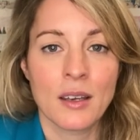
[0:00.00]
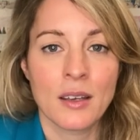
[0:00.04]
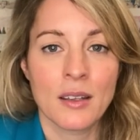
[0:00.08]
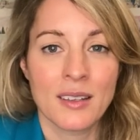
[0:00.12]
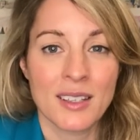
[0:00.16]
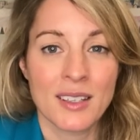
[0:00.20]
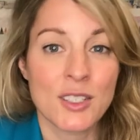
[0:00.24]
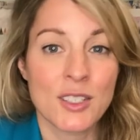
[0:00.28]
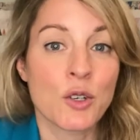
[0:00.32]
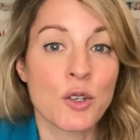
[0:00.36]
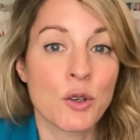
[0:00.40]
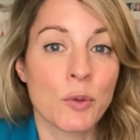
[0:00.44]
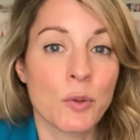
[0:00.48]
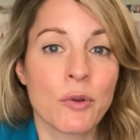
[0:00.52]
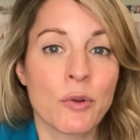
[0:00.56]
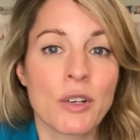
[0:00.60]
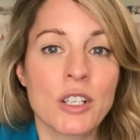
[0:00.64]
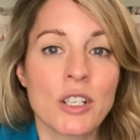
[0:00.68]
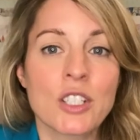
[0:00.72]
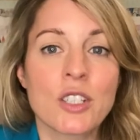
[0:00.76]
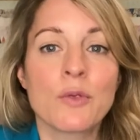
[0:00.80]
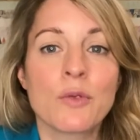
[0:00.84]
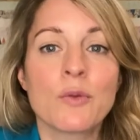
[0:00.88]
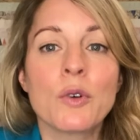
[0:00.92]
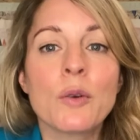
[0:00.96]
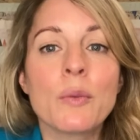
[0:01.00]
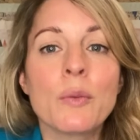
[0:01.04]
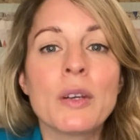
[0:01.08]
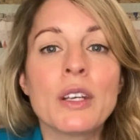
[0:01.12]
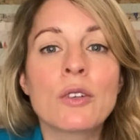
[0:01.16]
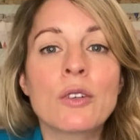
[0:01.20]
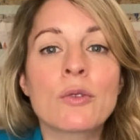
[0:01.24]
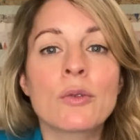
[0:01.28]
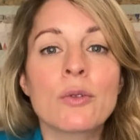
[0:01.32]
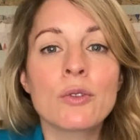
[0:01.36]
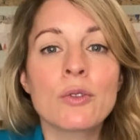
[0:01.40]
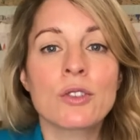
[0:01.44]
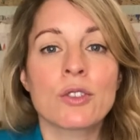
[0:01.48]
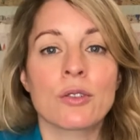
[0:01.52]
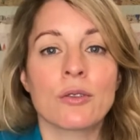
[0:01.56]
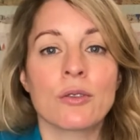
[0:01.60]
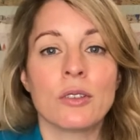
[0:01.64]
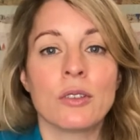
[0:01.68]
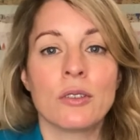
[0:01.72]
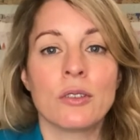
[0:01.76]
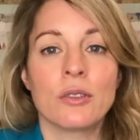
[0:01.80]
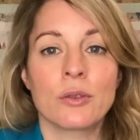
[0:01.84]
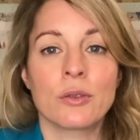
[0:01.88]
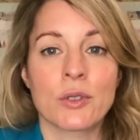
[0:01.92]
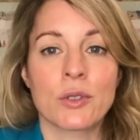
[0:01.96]
This cooperation will be
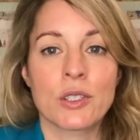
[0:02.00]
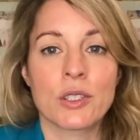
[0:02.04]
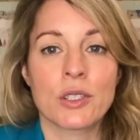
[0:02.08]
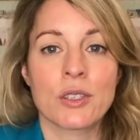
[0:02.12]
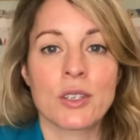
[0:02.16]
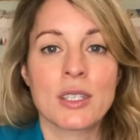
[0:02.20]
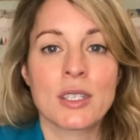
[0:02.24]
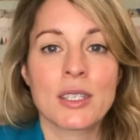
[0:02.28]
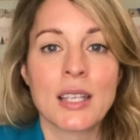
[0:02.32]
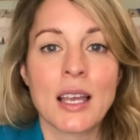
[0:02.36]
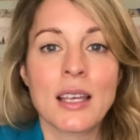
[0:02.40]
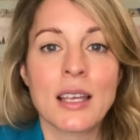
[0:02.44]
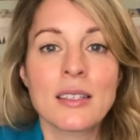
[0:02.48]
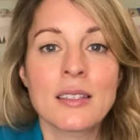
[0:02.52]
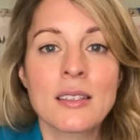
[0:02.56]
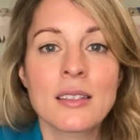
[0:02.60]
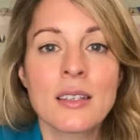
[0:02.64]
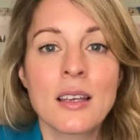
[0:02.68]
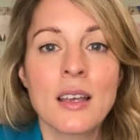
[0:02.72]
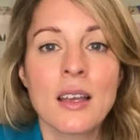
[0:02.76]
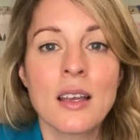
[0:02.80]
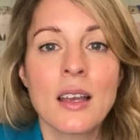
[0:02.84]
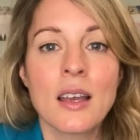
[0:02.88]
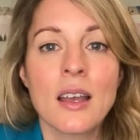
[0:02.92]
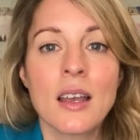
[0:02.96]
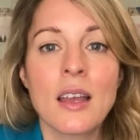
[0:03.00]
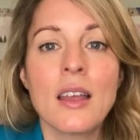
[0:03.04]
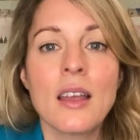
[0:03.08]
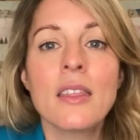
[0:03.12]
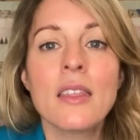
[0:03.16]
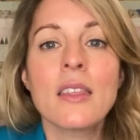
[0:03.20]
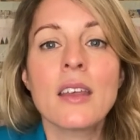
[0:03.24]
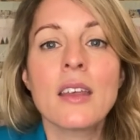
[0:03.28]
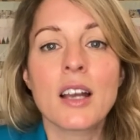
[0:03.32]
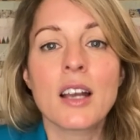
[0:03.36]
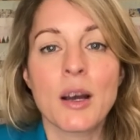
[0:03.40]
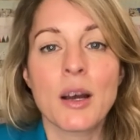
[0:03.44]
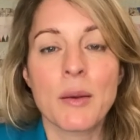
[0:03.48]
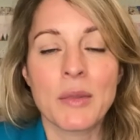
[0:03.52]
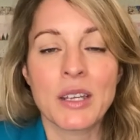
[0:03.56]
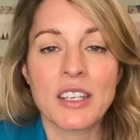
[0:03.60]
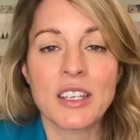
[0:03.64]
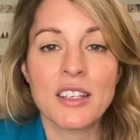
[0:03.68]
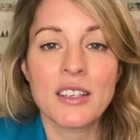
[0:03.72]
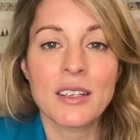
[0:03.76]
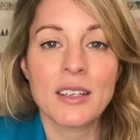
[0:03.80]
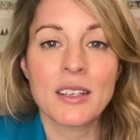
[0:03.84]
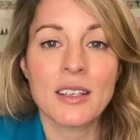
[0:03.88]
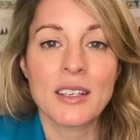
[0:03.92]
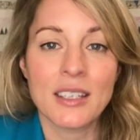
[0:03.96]
crucial to our success in the
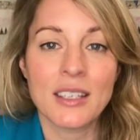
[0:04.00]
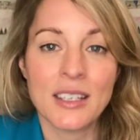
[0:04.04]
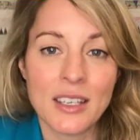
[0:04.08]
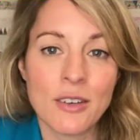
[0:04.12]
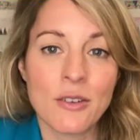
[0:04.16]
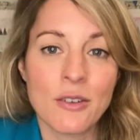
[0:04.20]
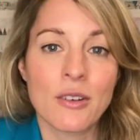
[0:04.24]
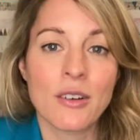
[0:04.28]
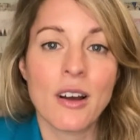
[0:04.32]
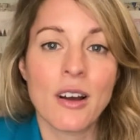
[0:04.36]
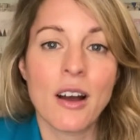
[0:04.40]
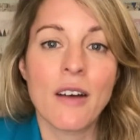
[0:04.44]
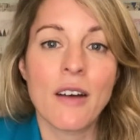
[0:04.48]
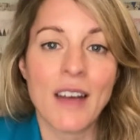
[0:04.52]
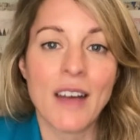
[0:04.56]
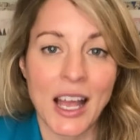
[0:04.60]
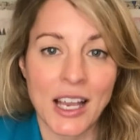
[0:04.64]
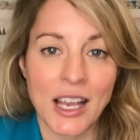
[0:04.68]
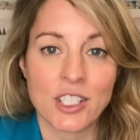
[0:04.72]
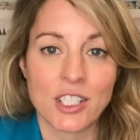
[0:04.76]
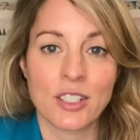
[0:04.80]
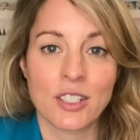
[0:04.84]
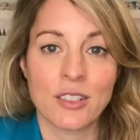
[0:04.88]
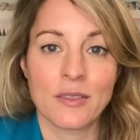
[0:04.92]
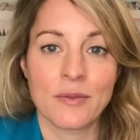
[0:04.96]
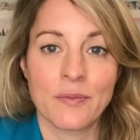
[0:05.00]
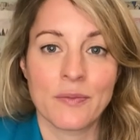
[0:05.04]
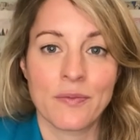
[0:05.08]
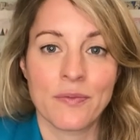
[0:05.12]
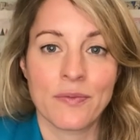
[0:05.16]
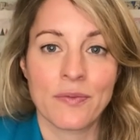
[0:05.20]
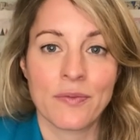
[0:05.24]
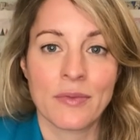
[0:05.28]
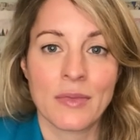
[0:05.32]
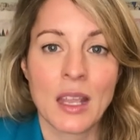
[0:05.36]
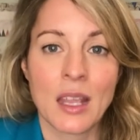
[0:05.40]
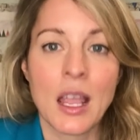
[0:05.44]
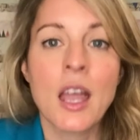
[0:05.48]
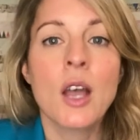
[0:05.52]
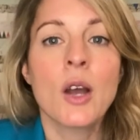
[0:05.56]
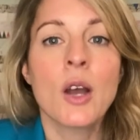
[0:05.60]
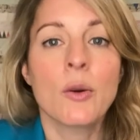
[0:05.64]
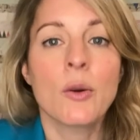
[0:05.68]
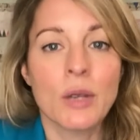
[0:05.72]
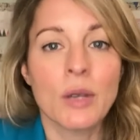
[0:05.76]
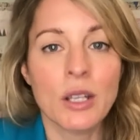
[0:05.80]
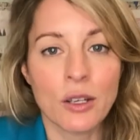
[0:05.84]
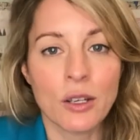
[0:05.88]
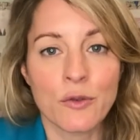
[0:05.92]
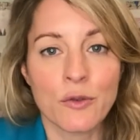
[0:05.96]
coming year of action.
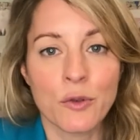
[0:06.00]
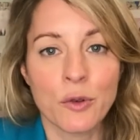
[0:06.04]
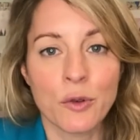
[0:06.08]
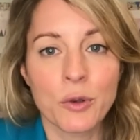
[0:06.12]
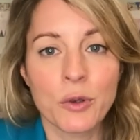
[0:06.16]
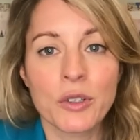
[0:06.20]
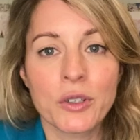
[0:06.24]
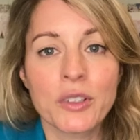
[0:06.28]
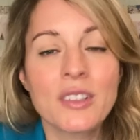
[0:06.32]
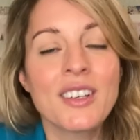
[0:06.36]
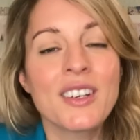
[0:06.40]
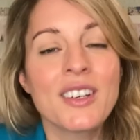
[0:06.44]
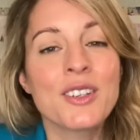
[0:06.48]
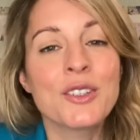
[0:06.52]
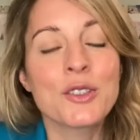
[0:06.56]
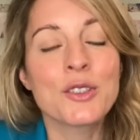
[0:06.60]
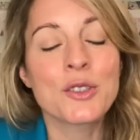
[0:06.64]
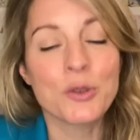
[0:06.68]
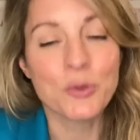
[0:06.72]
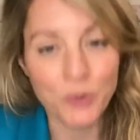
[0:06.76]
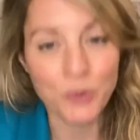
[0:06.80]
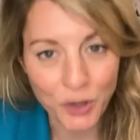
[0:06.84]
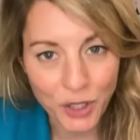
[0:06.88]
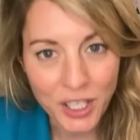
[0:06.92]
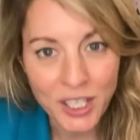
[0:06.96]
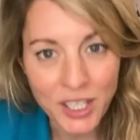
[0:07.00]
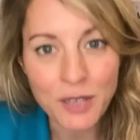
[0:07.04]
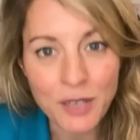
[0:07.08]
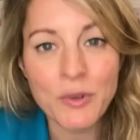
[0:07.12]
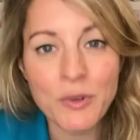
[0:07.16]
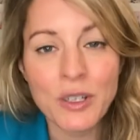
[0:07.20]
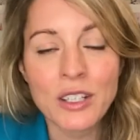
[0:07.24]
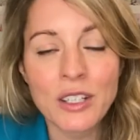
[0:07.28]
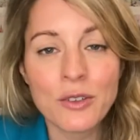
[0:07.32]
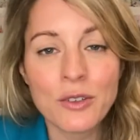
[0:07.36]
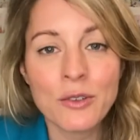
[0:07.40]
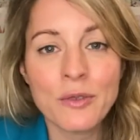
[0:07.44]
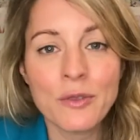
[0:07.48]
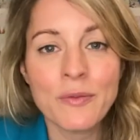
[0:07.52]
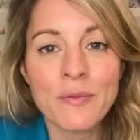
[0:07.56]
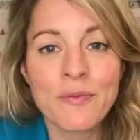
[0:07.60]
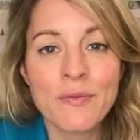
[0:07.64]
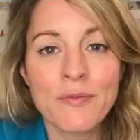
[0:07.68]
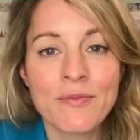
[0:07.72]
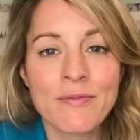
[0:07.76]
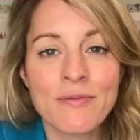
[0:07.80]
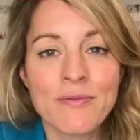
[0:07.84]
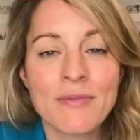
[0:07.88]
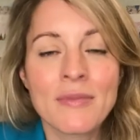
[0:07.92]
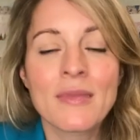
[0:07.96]
We look forward to working with you.
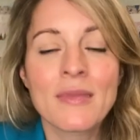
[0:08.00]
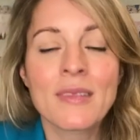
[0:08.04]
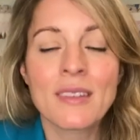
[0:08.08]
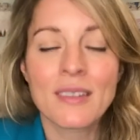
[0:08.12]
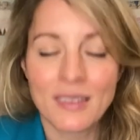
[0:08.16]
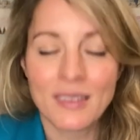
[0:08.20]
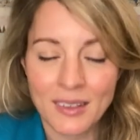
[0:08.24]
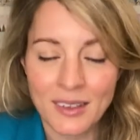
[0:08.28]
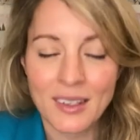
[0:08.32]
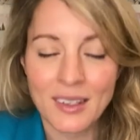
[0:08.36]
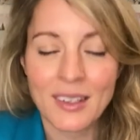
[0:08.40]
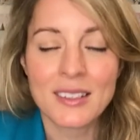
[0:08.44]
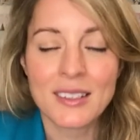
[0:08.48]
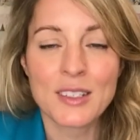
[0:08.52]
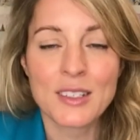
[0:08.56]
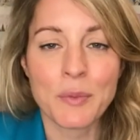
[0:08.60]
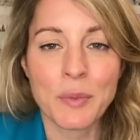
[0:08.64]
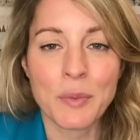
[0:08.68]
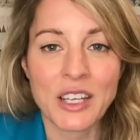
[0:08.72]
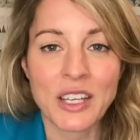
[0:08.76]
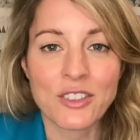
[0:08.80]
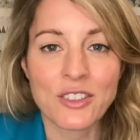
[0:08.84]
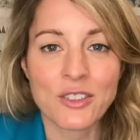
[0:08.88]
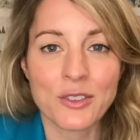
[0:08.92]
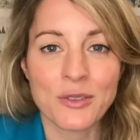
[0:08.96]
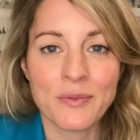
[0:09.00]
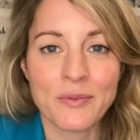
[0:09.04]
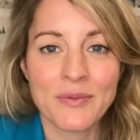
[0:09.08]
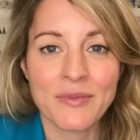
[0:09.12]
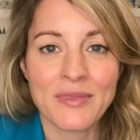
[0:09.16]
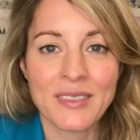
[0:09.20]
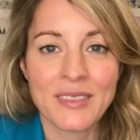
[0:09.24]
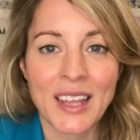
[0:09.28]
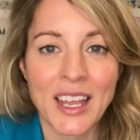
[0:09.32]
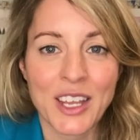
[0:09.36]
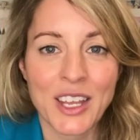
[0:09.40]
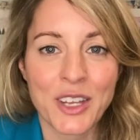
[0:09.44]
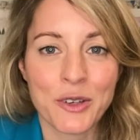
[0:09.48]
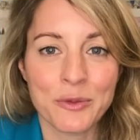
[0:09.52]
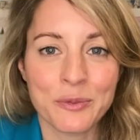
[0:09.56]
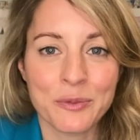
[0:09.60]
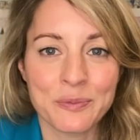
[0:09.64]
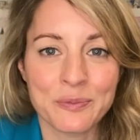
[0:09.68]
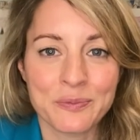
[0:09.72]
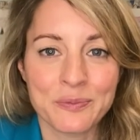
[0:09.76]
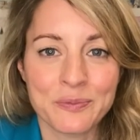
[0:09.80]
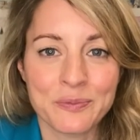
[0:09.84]
It's a pleasure. Thank you.